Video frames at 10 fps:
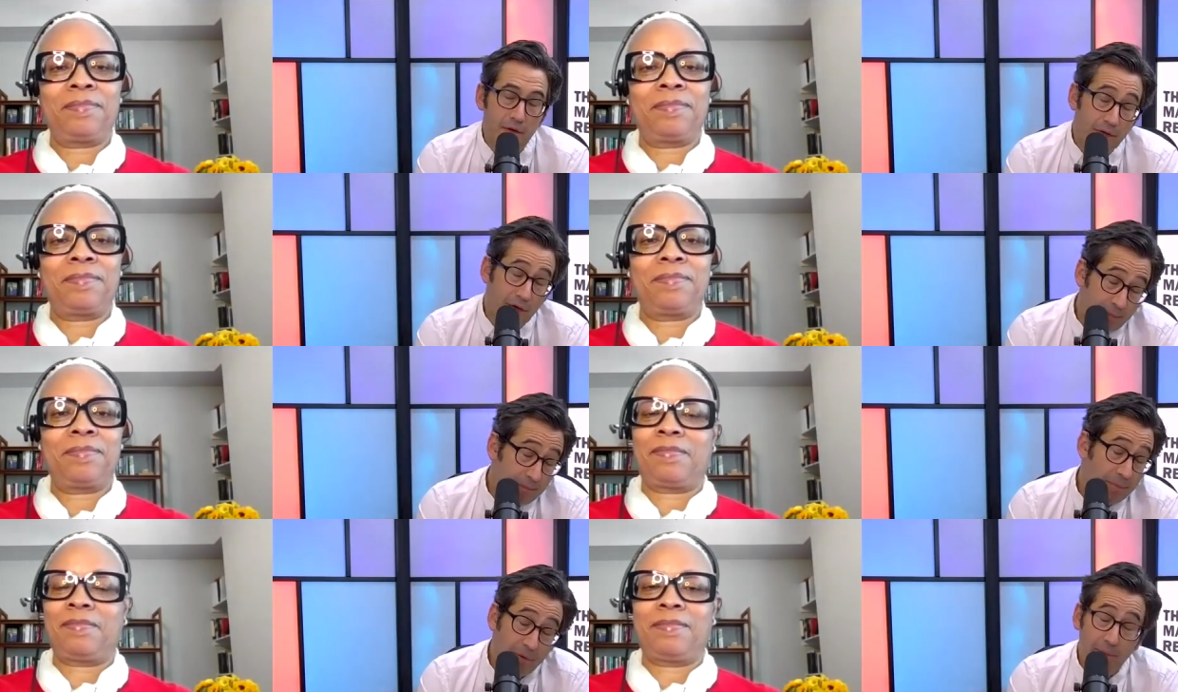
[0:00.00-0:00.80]
Speaker 1: there are
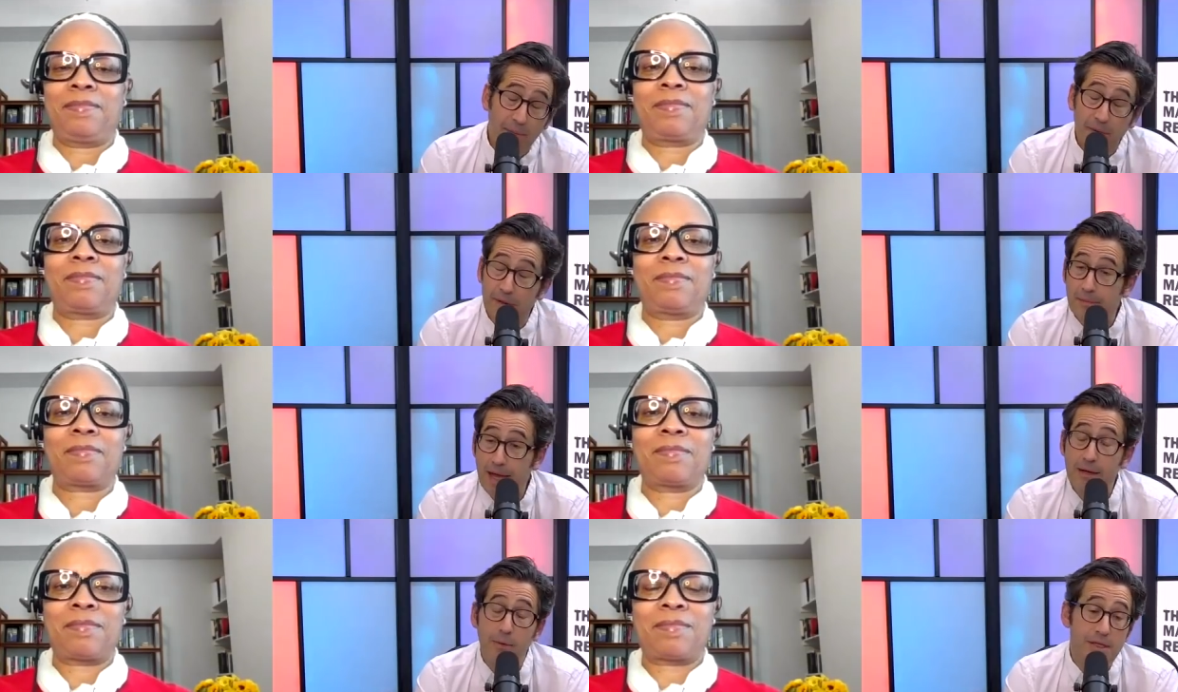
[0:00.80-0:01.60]
probably many
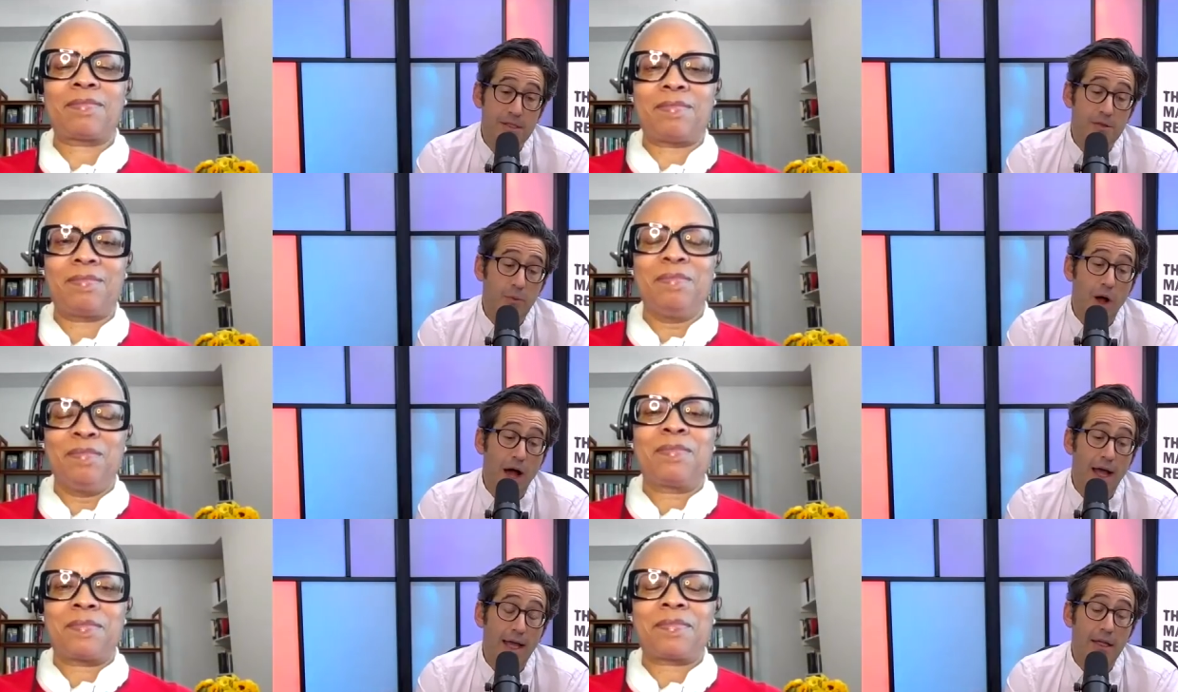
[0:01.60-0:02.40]
reasons
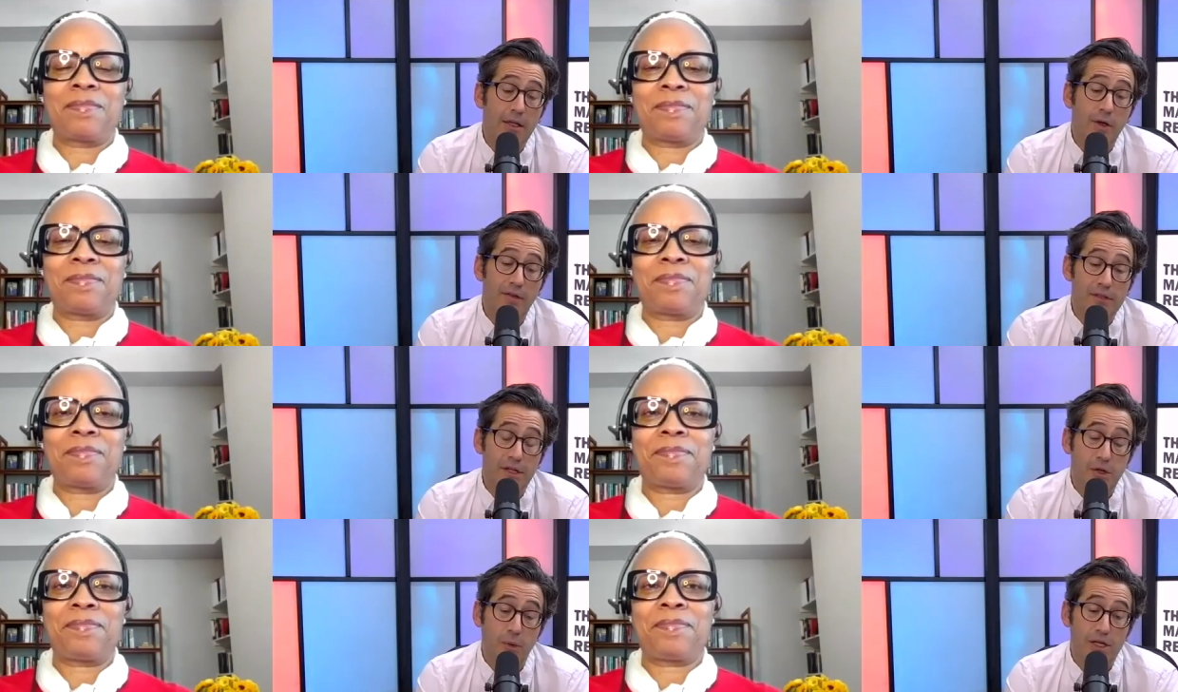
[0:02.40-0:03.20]
why you have a
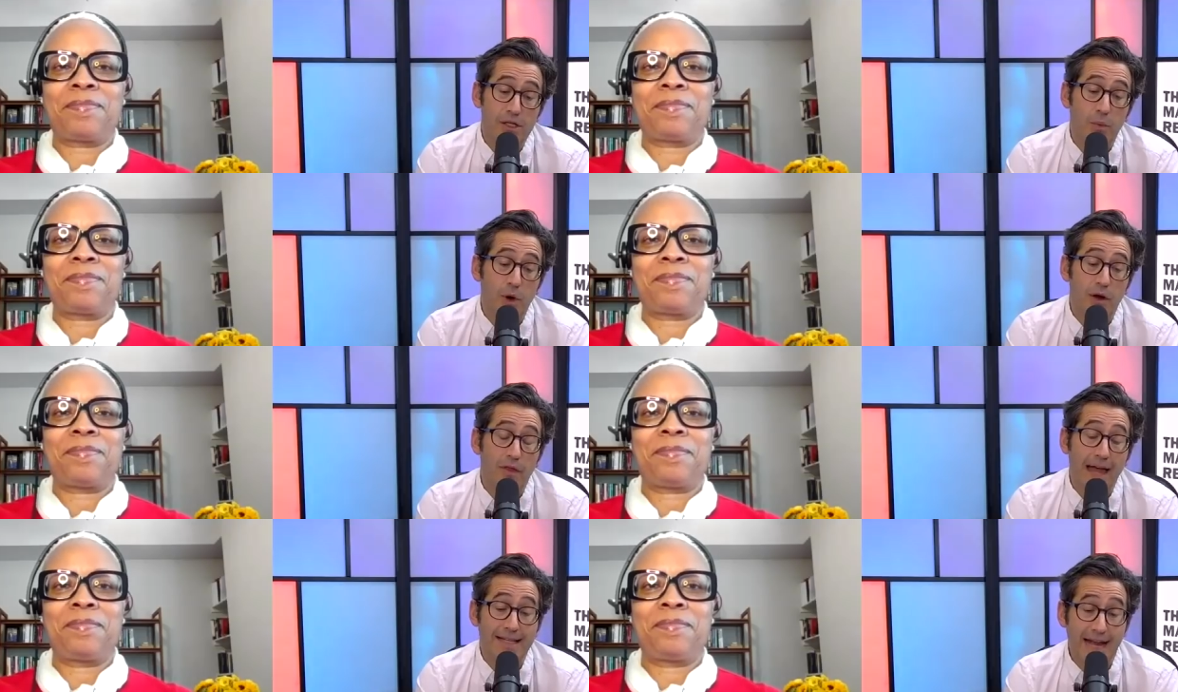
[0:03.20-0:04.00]
situation where
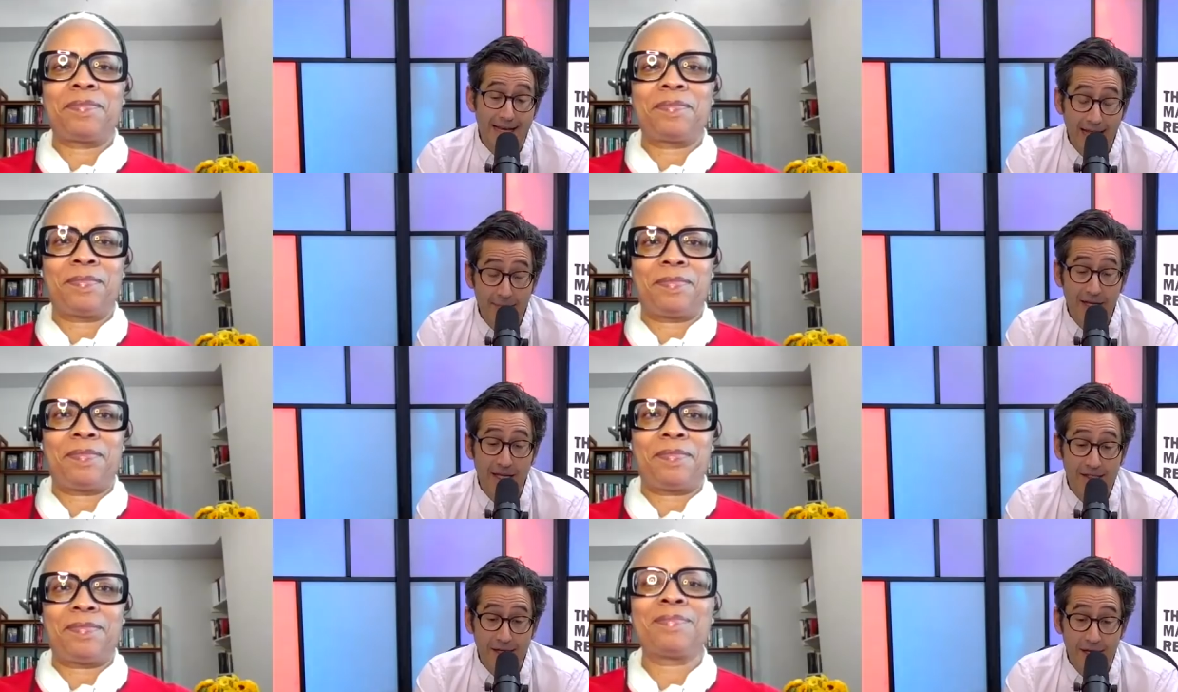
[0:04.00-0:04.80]
that dynamic
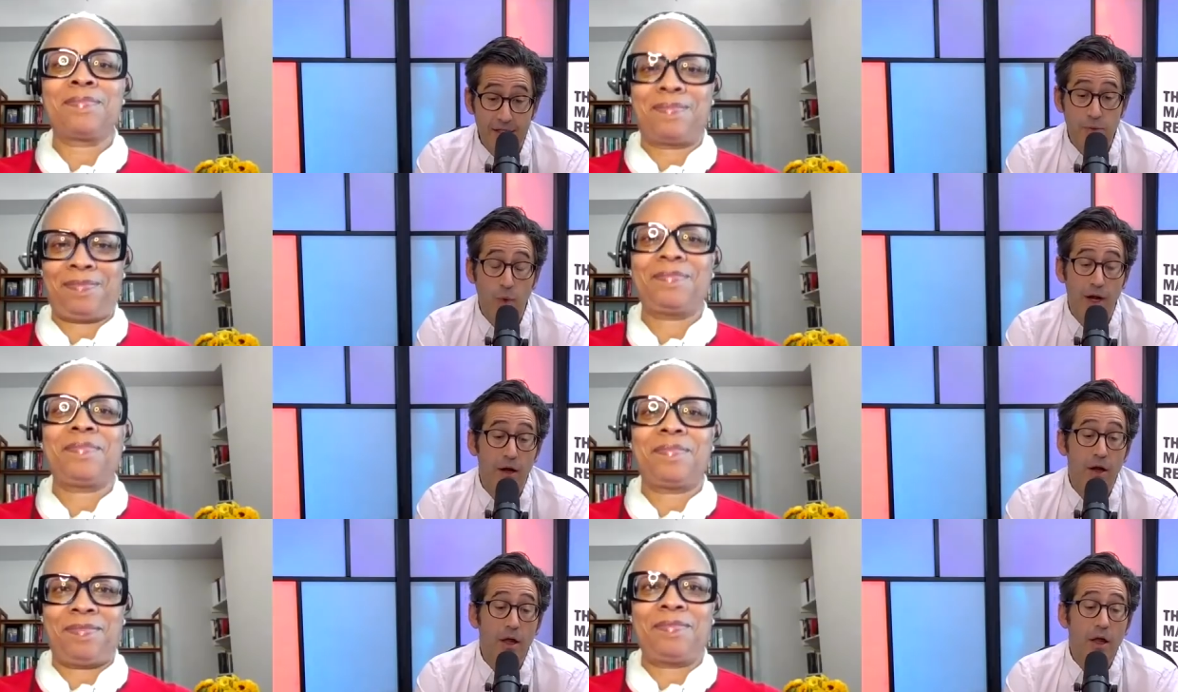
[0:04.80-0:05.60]
exists, where
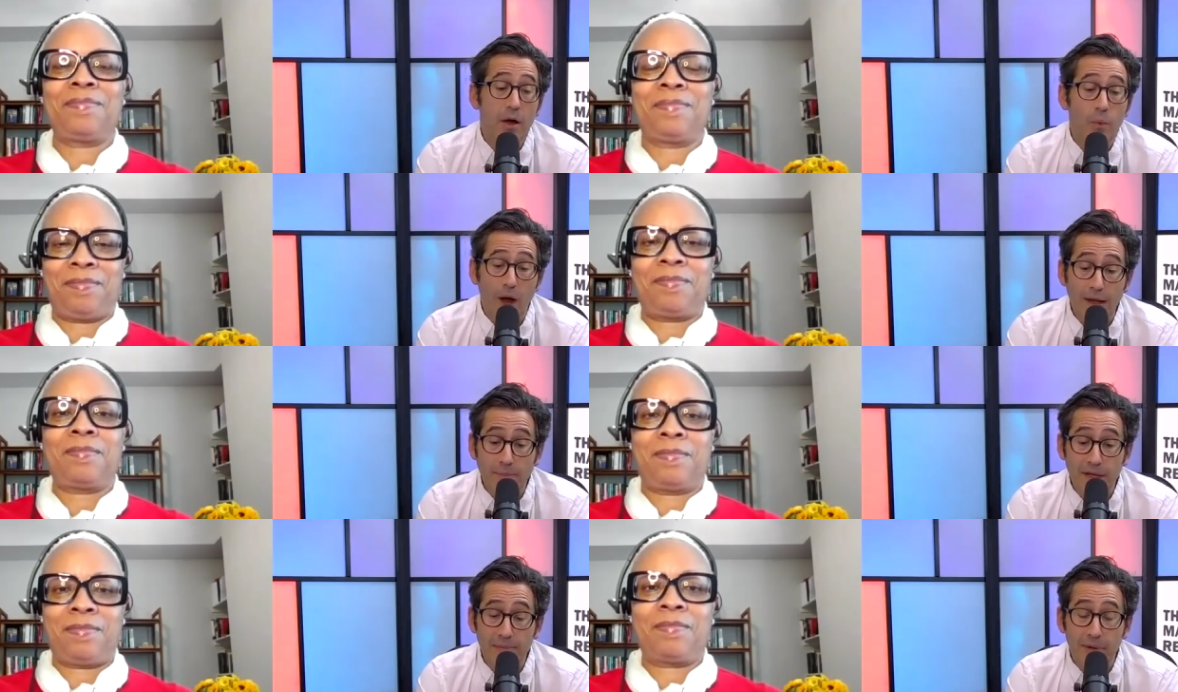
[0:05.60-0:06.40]
white
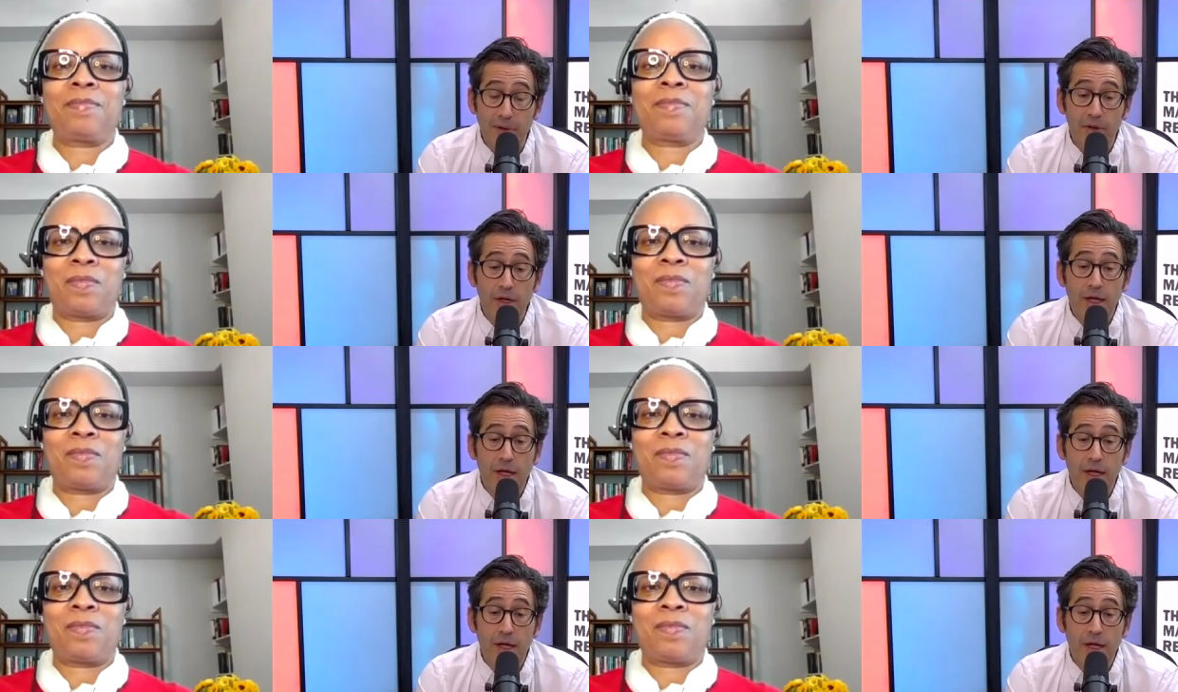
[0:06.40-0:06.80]
people